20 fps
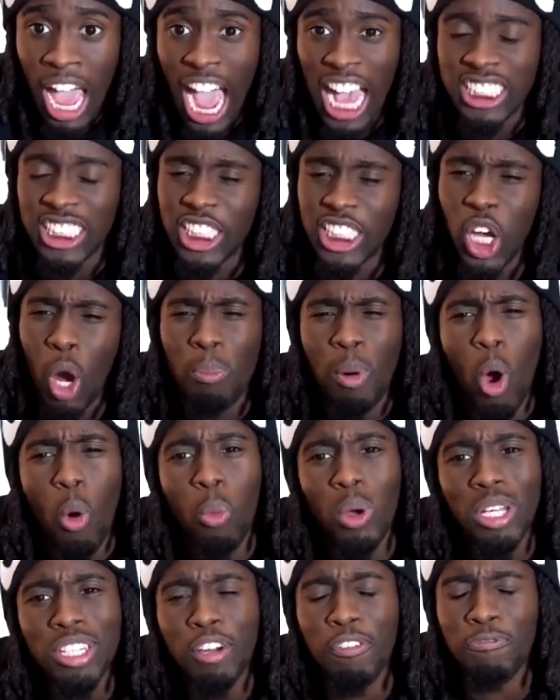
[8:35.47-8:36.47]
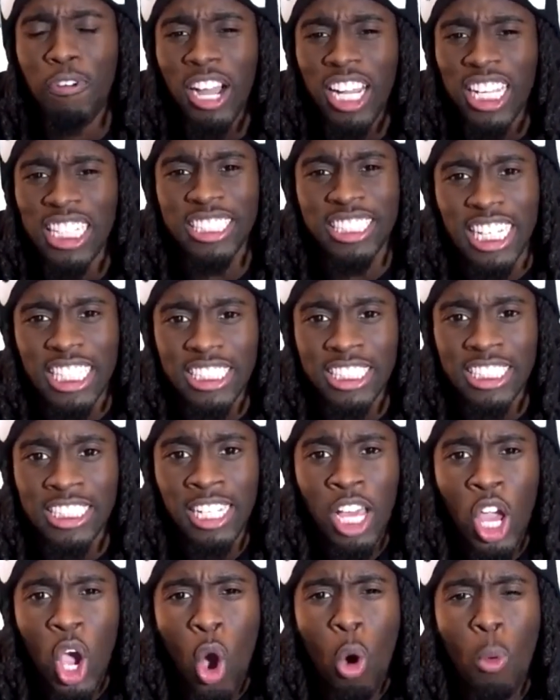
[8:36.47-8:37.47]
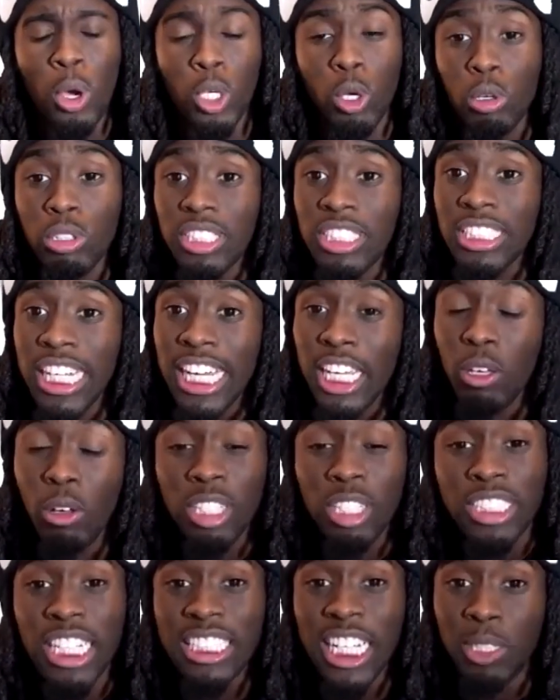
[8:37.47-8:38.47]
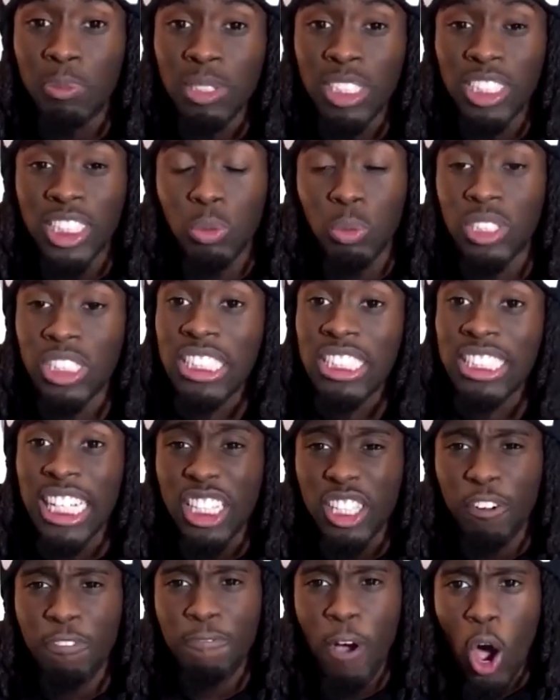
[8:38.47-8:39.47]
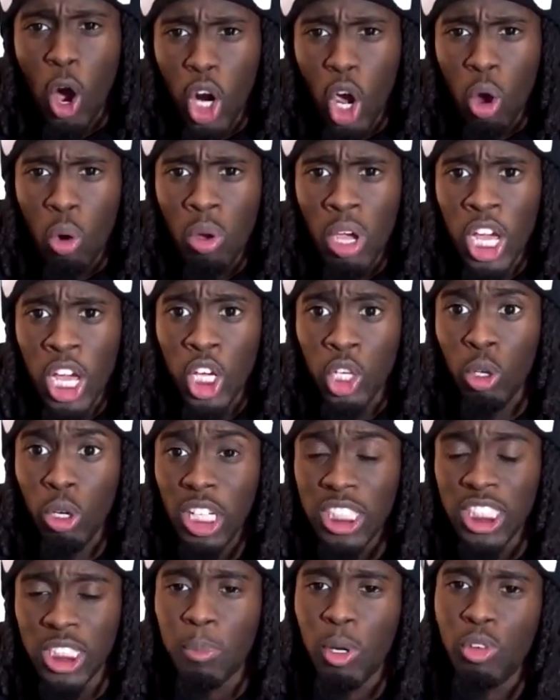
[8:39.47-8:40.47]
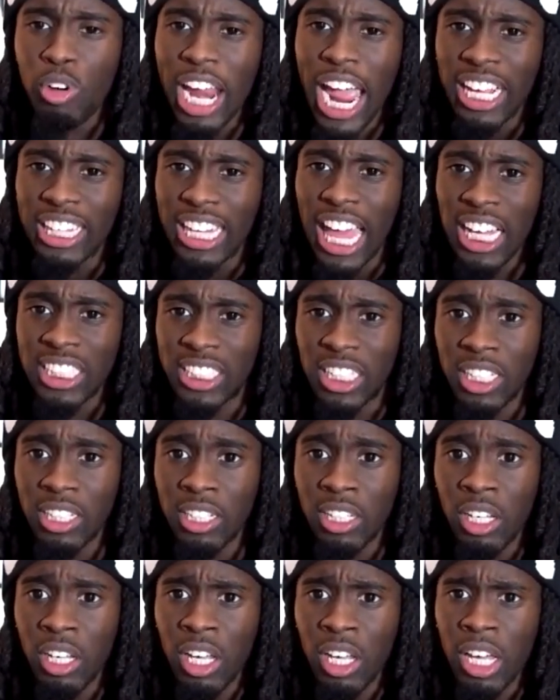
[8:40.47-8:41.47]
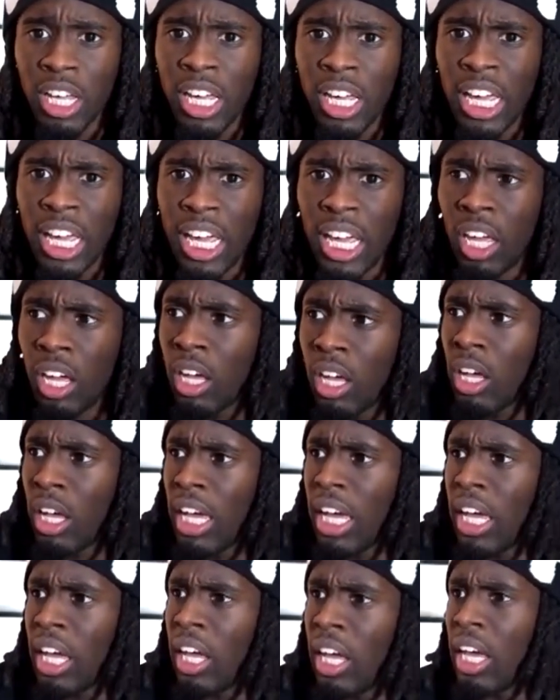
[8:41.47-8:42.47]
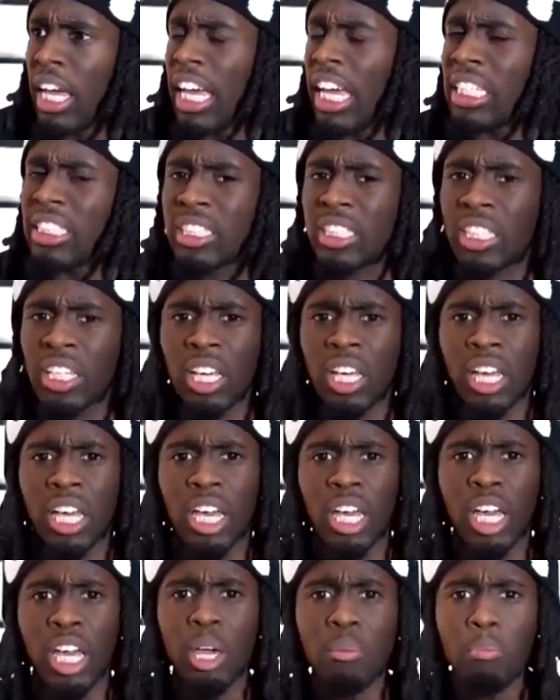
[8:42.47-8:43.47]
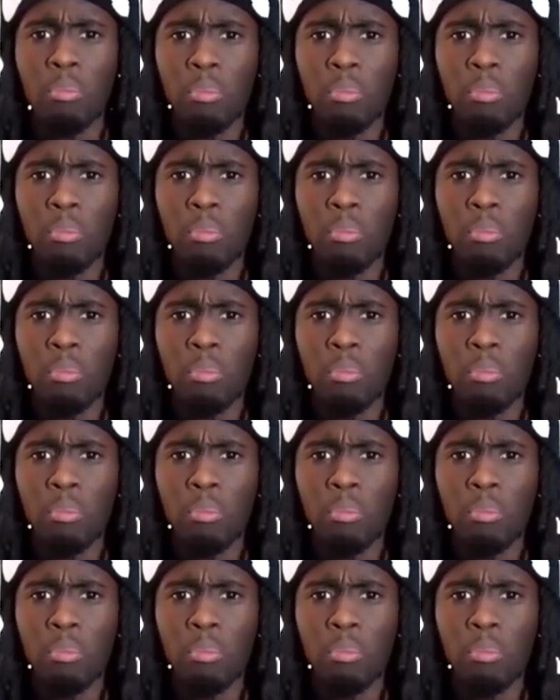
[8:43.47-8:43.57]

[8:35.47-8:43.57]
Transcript: I said, yo, bro, what the fuck is this? When you see the text messages, when she sent the photo, you can see me react as in, it's him?